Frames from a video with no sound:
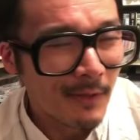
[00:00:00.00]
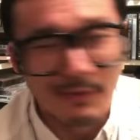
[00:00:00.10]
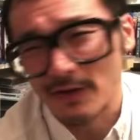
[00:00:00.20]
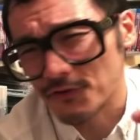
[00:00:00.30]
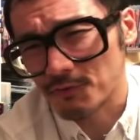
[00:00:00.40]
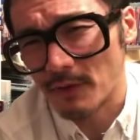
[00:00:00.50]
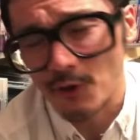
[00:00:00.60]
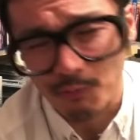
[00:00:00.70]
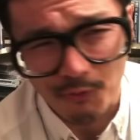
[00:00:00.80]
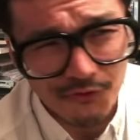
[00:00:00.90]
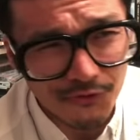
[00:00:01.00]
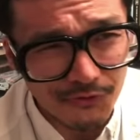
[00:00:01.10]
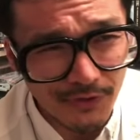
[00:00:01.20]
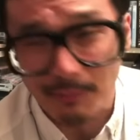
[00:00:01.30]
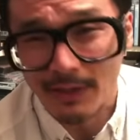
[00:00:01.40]
but that's just my own personal
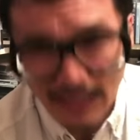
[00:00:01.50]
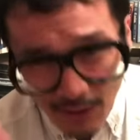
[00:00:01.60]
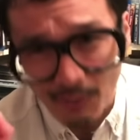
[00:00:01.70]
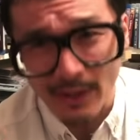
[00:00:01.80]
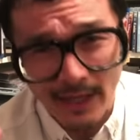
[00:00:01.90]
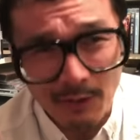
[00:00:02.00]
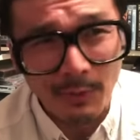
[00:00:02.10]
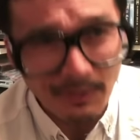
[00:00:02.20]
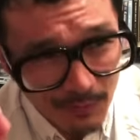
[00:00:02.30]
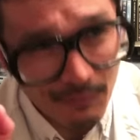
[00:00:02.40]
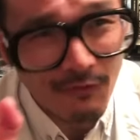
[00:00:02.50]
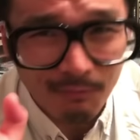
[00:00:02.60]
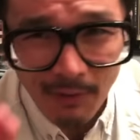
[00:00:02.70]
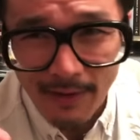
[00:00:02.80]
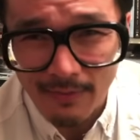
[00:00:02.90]
take but anyway anyway
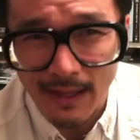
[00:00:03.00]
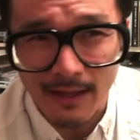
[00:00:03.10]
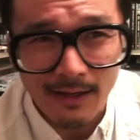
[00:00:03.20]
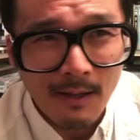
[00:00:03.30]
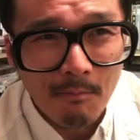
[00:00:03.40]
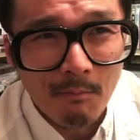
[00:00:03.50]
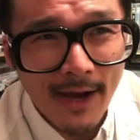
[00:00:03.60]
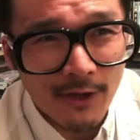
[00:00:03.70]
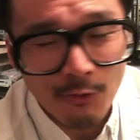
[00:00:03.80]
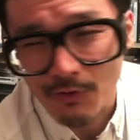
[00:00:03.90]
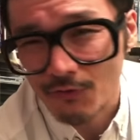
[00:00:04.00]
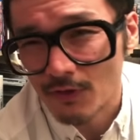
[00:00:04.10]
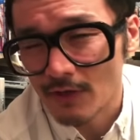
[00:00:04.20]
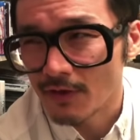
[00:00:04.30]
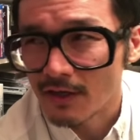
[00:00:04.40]
despite that minor
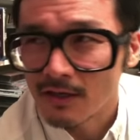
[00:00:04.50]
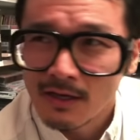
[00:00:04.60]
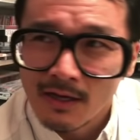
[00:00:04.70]
misgiving